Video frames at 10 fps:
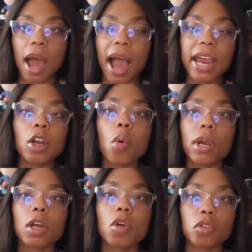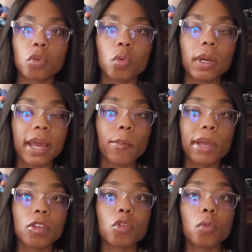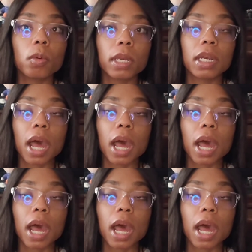I don't want to go through what I went through with